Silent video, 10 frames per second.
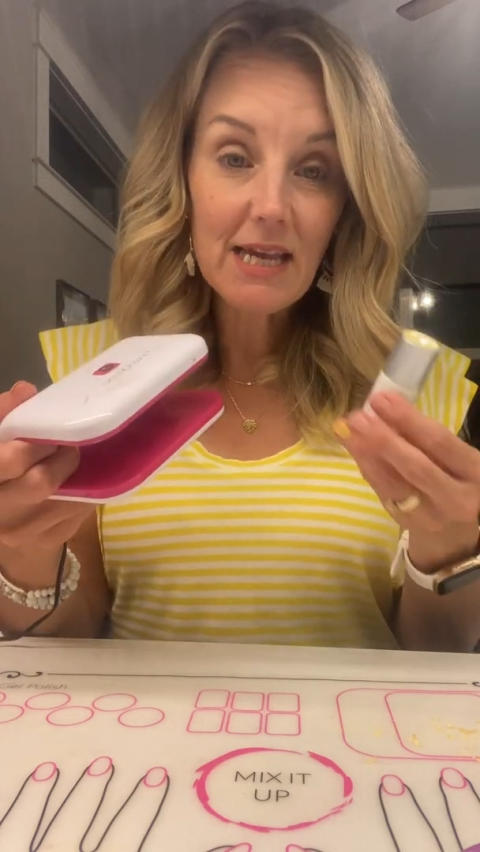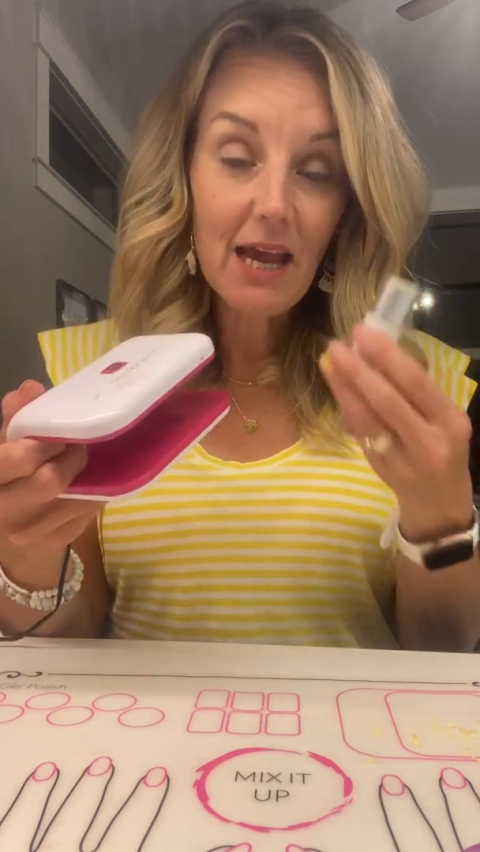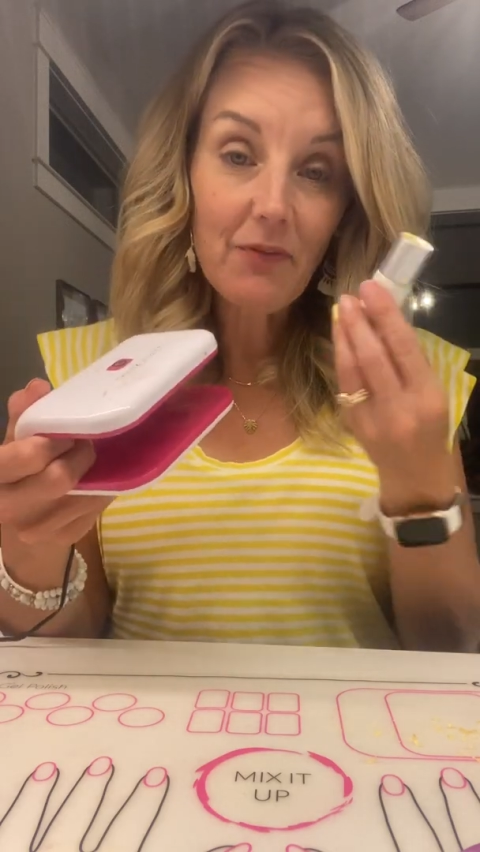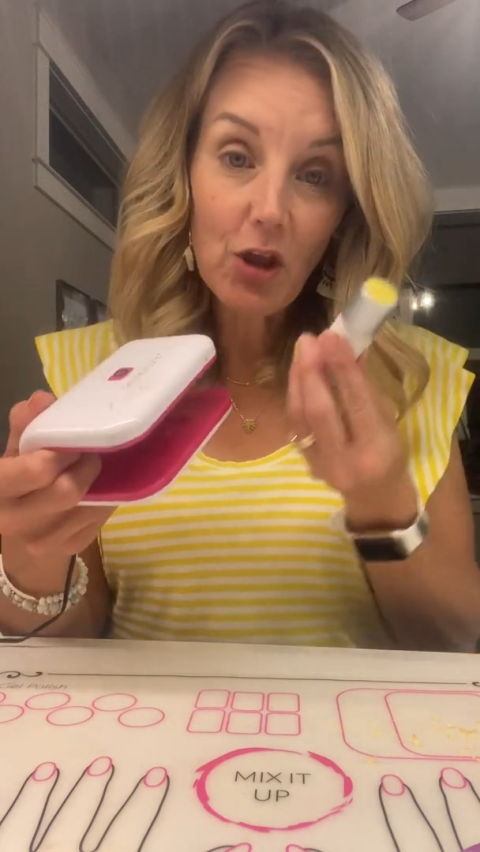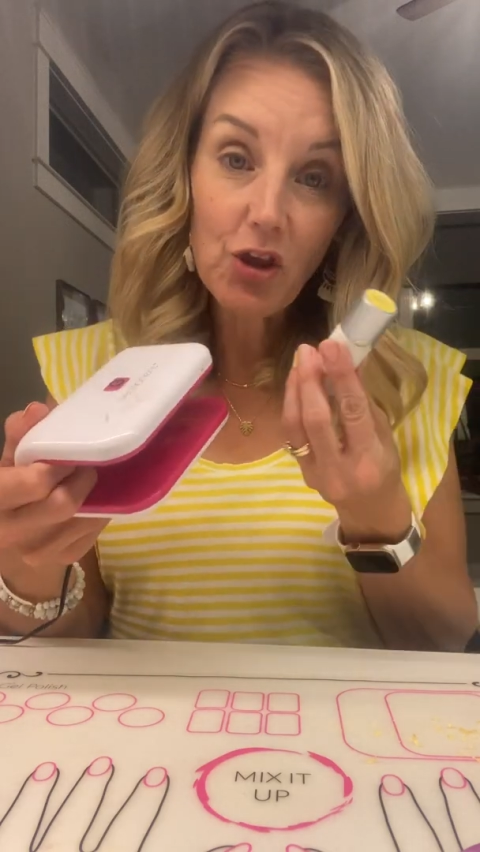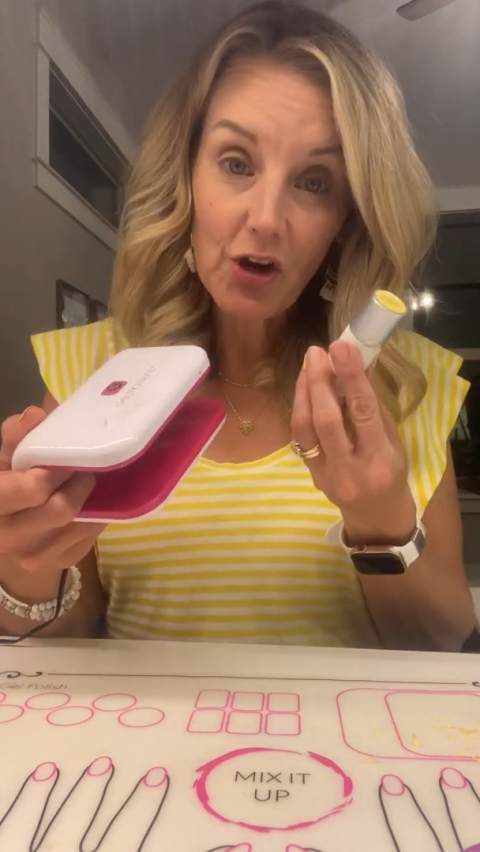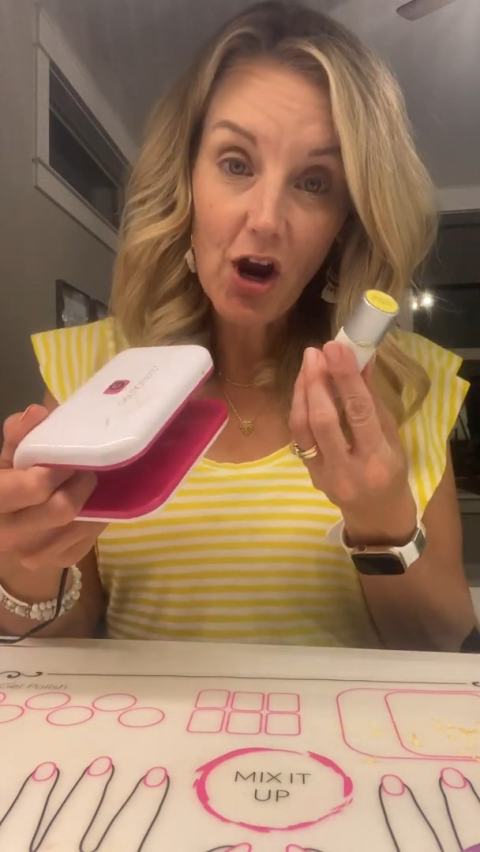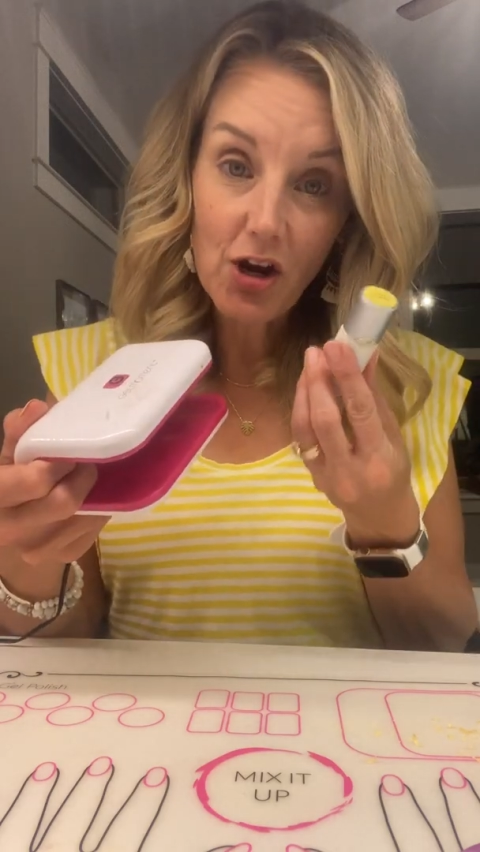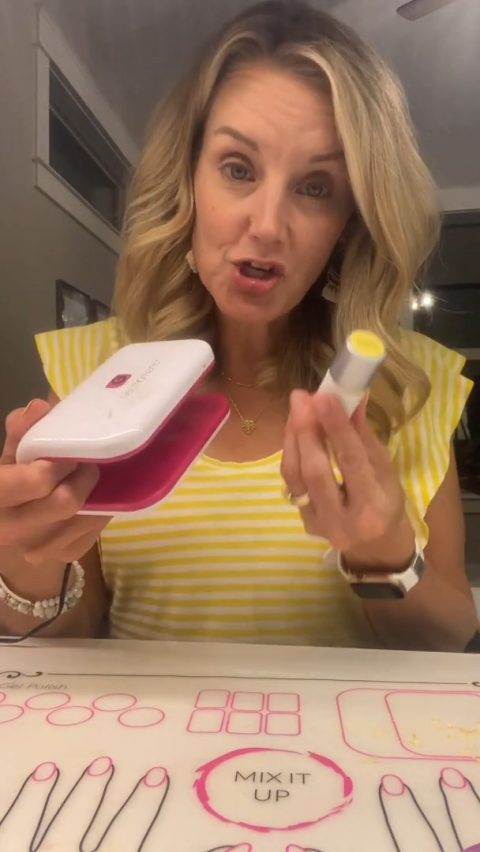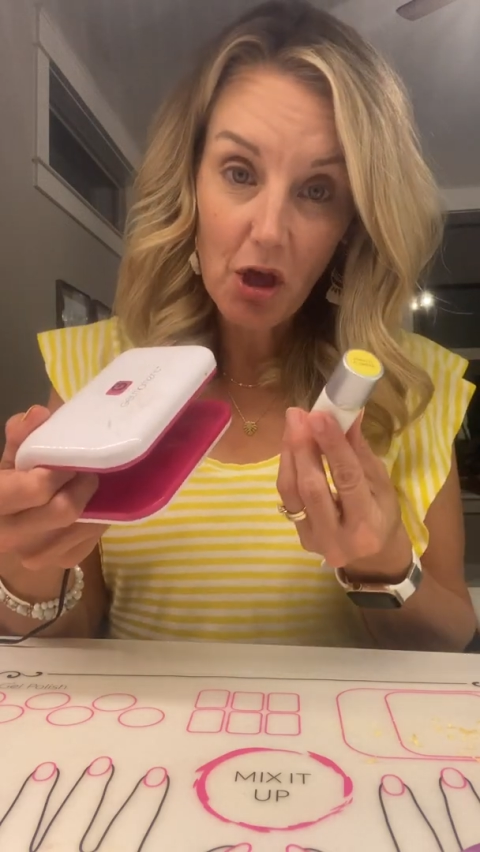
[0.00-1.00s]
and they cure
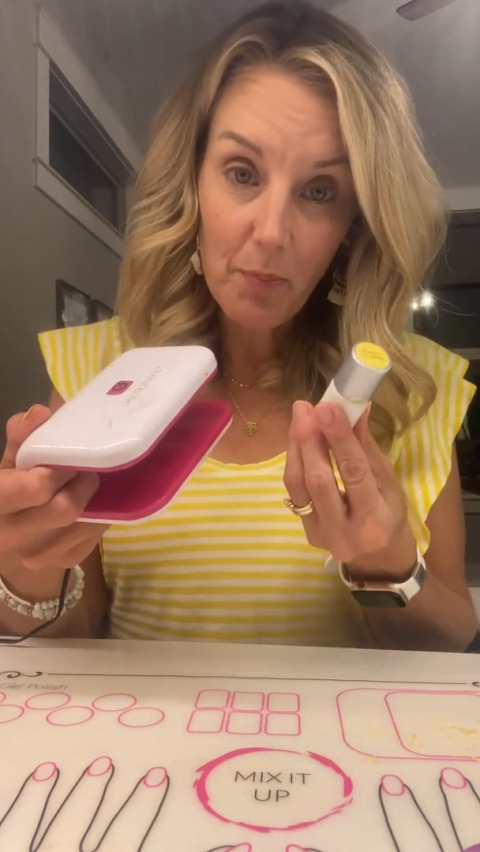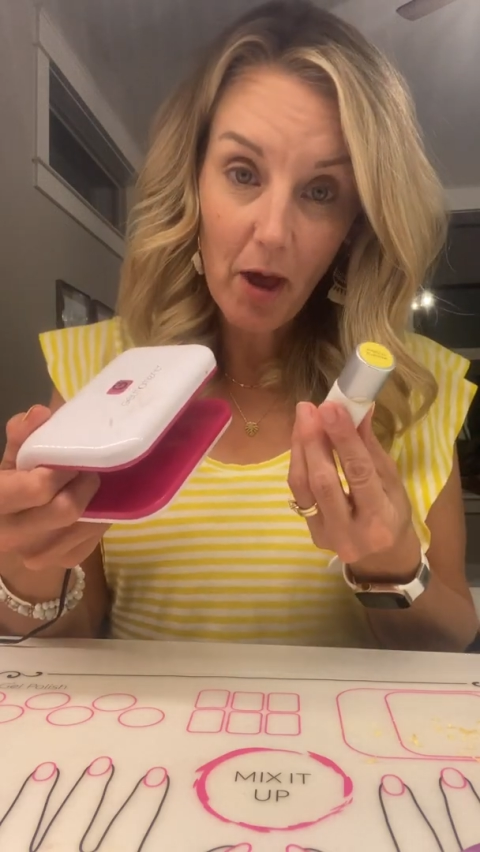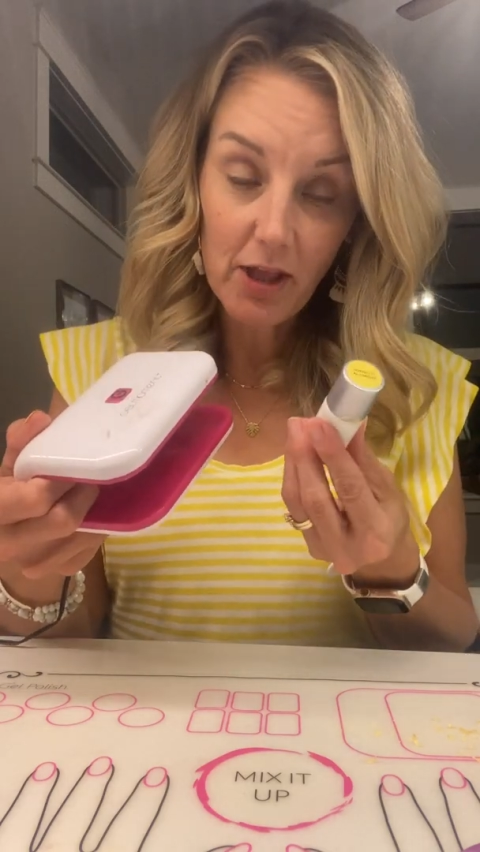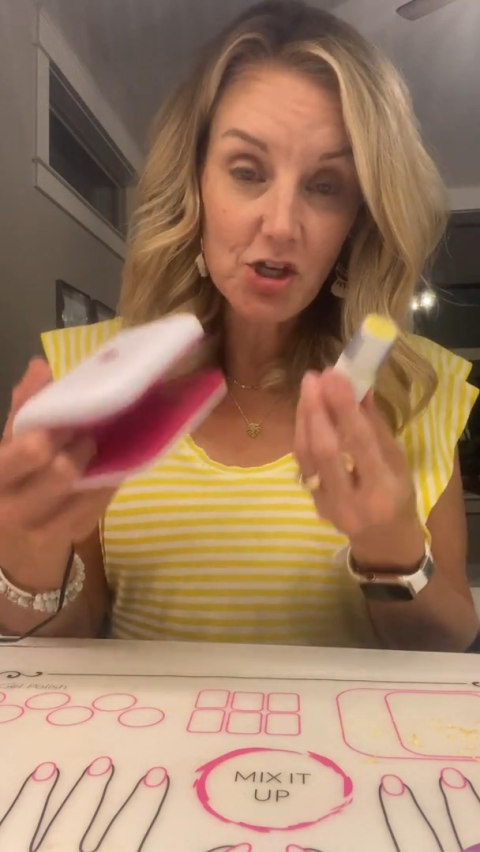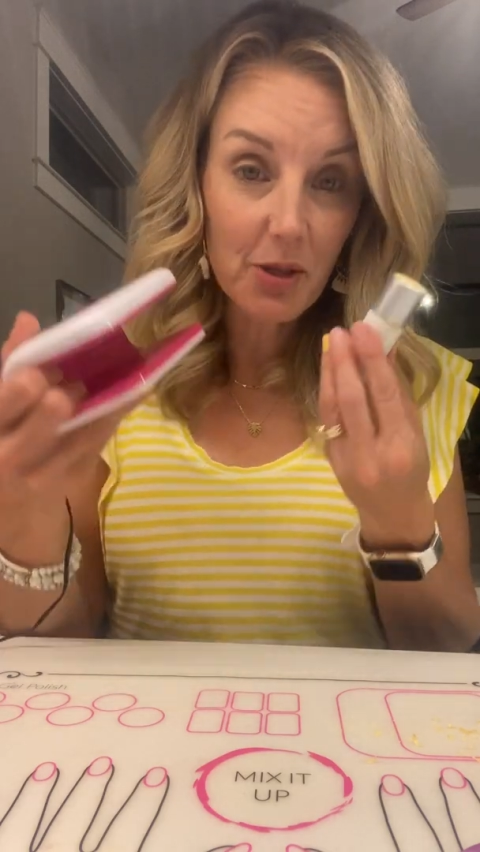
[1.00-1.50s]
our gel polish.